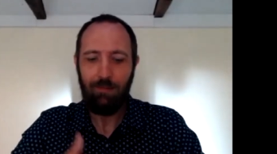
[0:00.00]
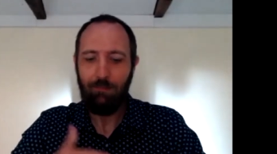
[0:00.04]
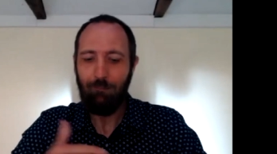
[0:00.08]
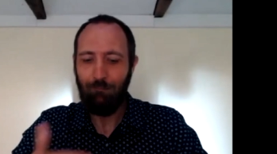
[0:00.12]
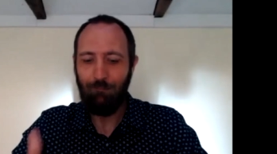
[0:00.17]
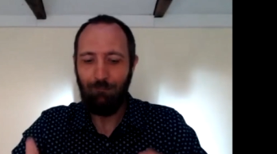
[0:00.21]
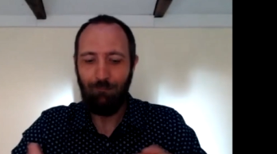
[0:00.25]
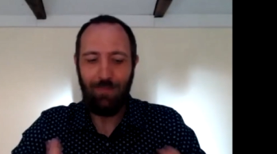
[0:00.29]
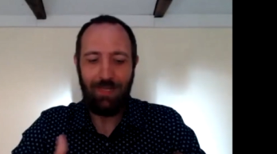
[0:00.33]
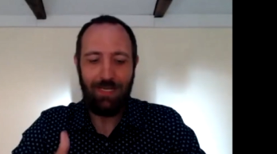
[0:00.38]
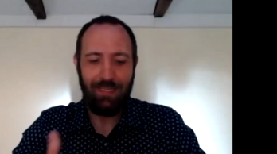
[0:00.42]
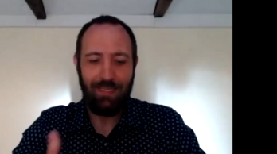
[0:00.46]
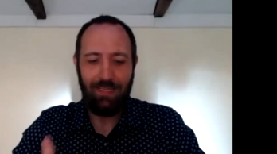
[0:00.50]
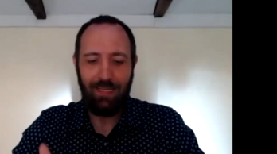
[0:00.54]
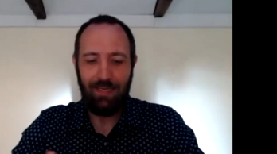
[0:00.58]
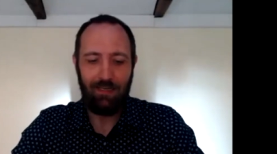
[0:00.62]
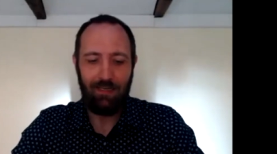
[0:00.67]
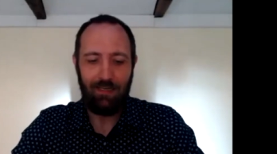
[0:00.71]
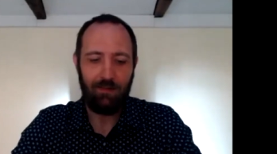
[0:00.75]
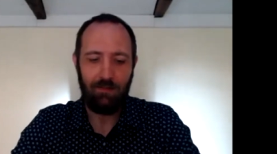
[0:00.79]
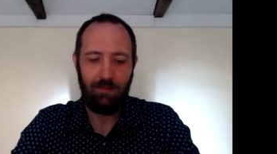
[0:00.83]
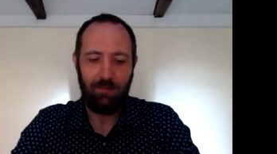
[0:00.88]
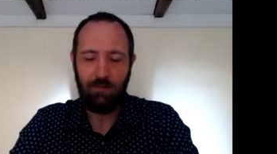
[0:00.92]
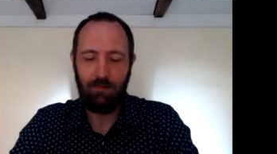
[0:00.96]

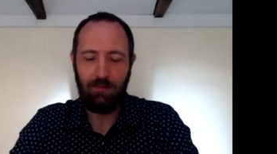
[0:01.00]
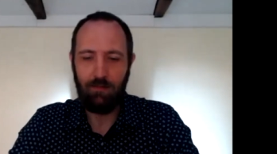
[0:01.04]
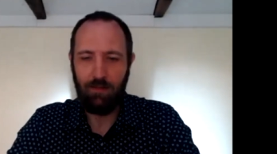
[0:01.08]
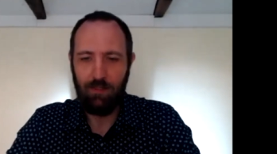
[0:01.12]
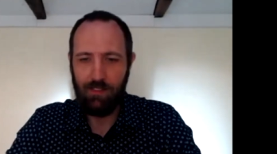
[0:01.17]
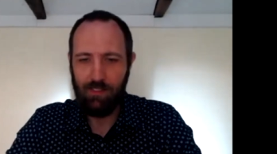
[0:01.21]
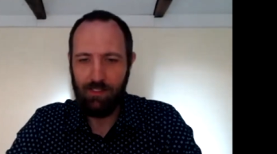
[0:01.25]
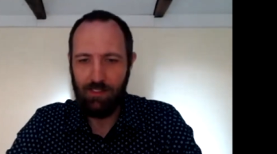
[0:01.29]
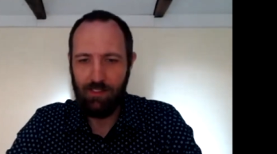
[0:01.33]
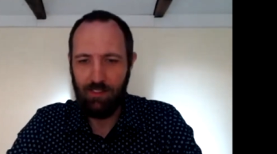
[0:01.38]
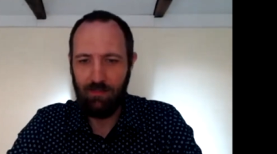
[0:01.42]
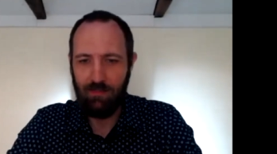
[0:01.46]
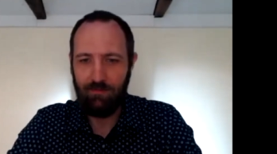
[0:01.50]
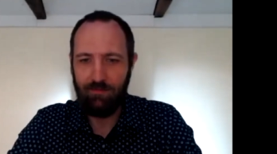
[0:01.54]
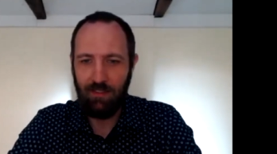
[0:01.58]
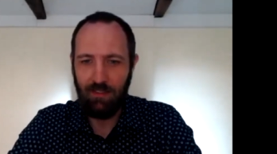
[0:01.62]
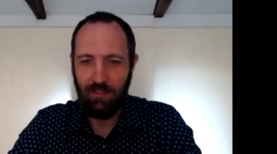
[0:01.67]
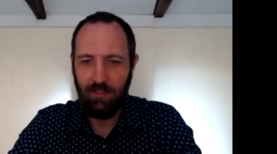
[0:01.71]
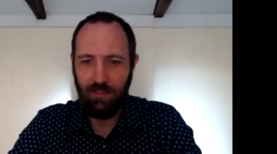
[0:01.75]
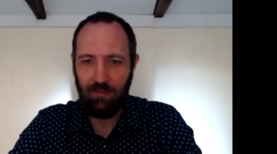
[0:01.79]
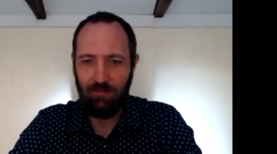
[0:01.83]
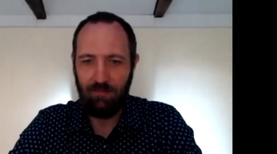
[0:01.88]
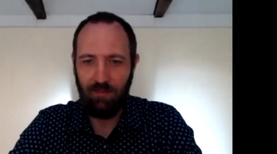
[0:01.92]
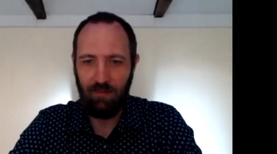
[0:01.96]
mitigate this
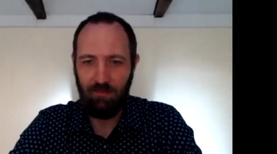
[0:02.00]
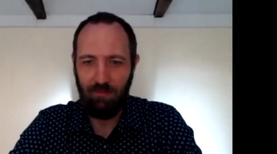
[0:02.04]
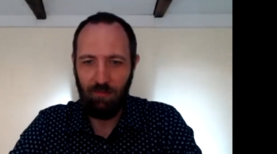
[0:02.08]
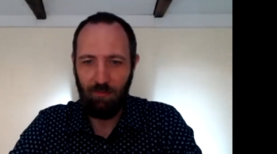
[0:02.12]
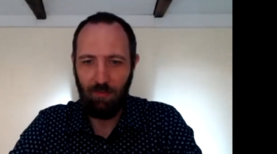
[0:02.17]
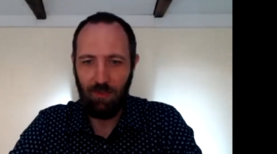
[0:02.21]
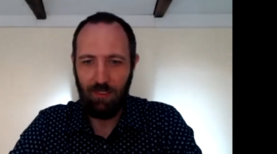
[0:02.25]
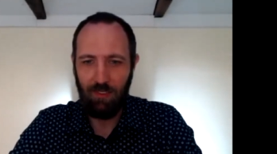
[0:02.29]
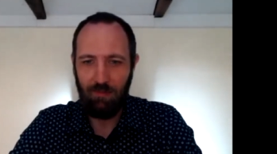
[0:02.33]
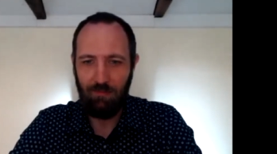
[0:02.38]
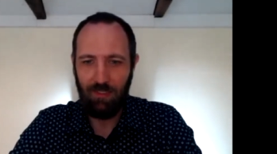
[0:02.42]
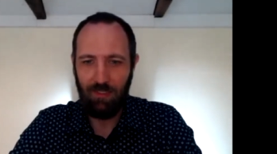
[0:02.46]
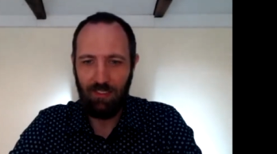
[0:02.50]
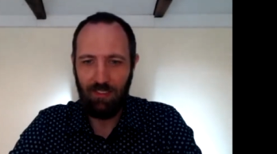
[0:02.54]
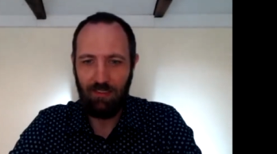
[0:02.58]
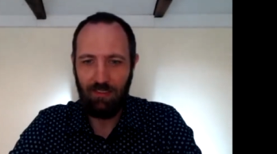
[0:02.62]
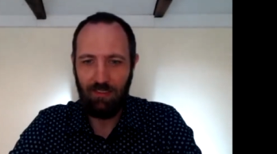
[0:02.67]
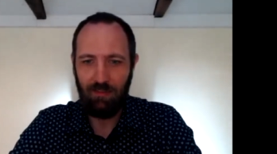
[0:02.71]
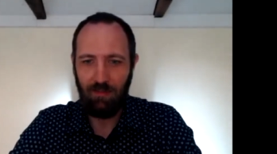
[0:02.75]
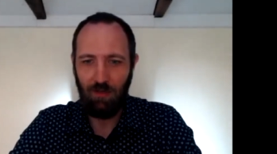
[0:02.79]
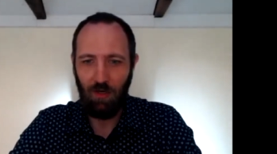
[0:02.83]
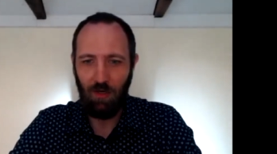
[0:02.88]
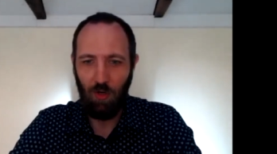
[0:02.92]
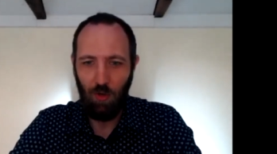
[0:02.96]
feeling of everybody
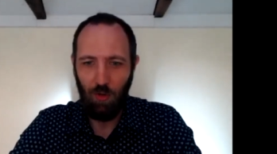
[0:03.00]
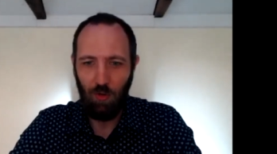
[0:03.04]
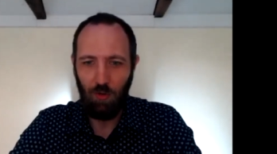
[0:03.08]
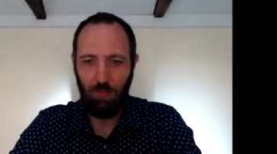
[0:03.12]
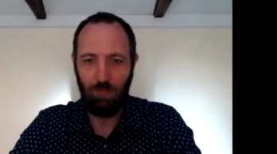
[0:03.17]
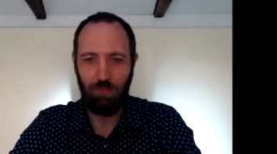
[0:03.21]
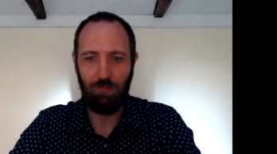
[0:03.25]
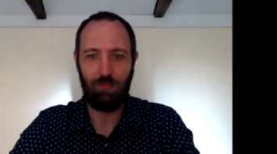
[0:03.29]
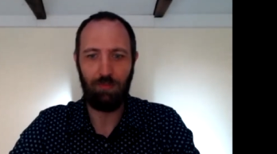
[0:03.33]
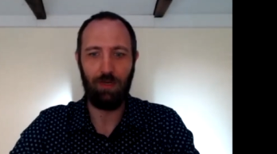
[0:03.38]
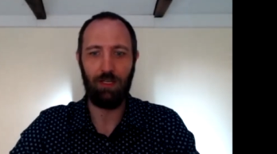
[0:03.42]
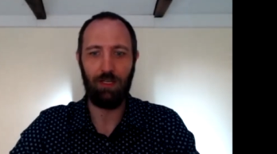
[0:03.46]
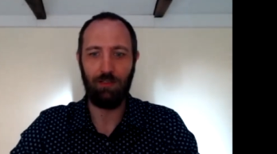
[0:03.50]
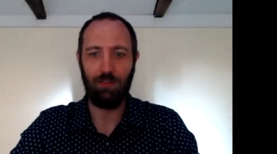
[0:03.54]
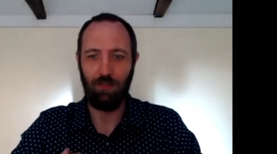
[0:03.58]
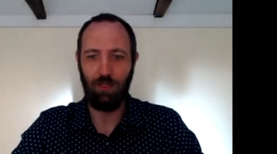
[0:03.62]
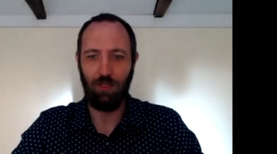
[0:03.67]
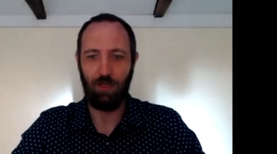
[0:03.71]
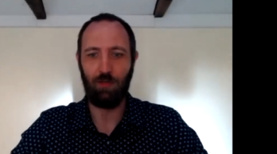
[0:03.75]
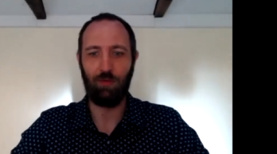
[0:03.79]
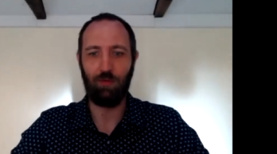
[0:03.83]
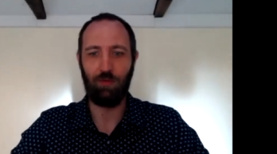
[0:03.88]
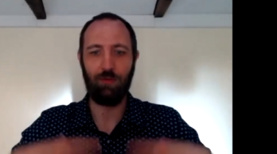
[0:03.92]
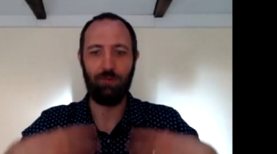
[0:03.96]
being home
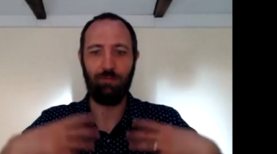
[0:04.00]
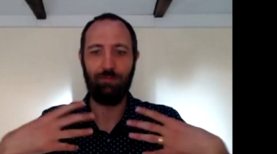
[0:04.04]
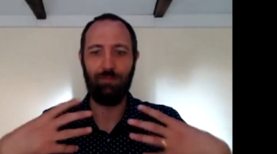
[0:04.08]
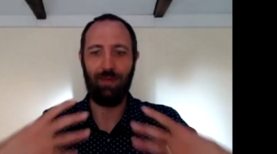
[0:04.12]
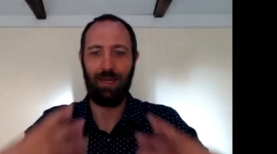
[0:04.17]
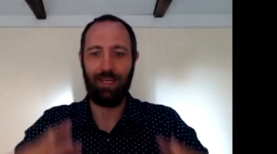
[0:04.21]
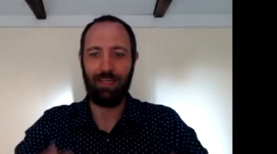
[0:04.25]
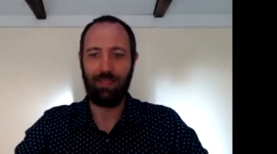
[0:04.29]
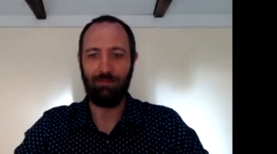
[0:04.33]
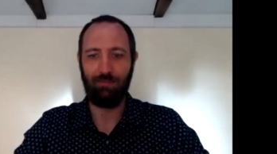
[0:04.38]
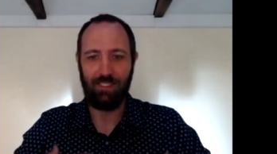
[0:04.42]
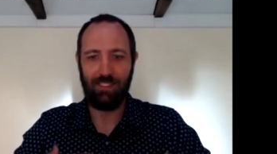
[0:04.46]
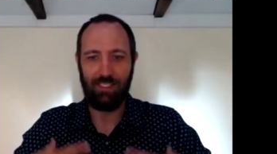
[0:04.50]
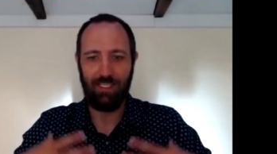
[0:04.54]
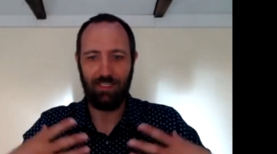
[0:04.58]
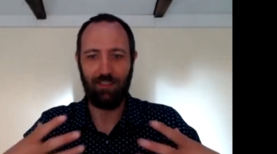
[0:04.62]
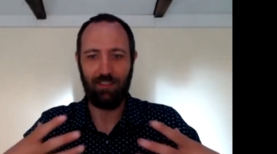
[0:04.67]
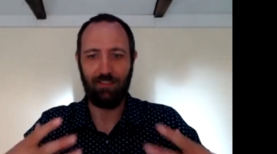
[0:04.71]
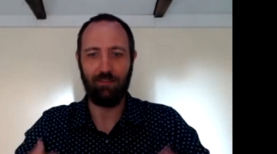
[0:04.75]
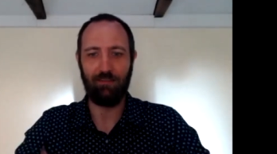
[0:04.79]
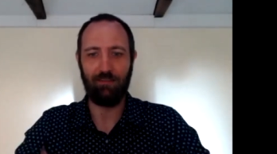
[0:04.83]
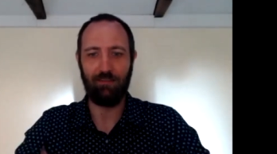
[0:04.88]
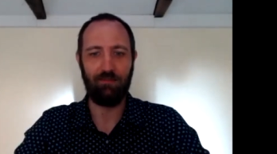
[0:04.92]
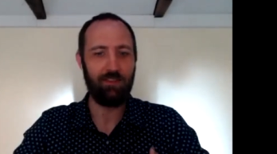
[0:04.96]
alone by
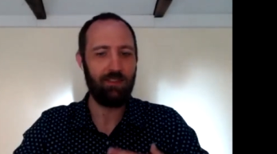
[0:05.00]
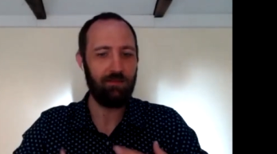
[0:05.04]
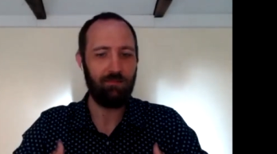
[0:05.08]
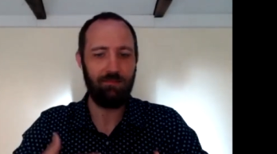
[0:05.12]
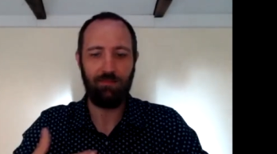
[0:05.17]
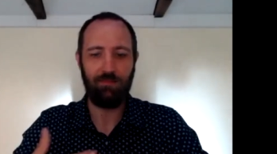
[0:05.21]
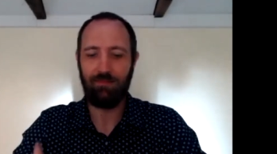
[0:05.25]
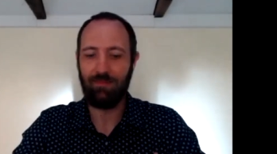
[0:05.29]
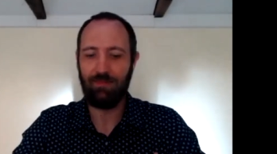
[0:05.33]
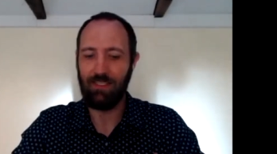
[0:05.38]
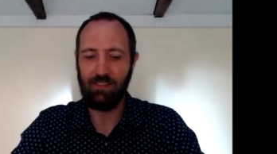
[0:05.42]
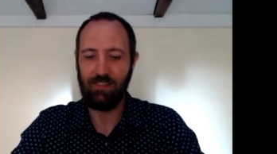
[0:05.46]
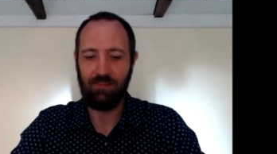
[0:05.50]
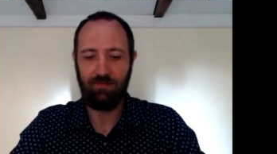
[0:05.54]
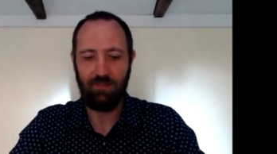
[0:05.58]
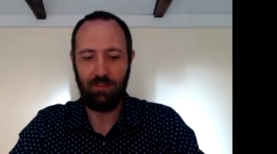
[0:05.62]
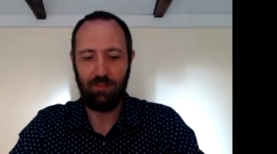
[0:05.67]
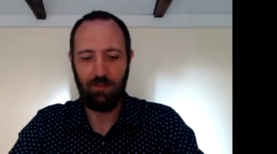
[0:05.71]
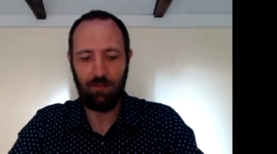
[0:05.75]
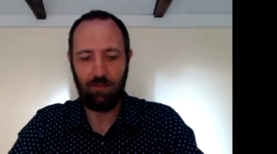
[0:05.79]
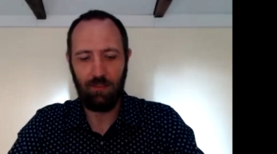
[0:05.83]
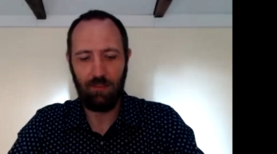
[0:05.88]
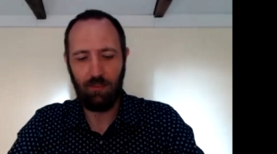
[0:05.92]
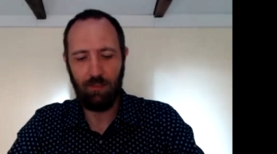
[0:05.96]
themselves. Doesn't
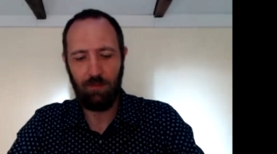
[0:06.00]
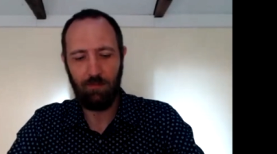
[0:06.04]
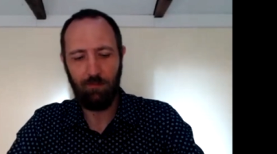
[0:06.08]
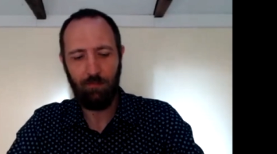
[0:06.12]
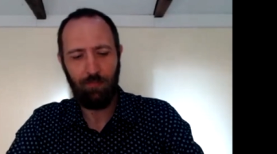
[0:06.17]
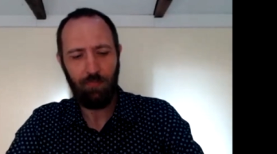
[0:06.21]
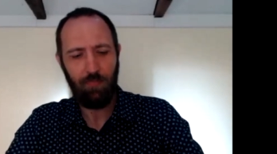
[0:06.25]
feel good.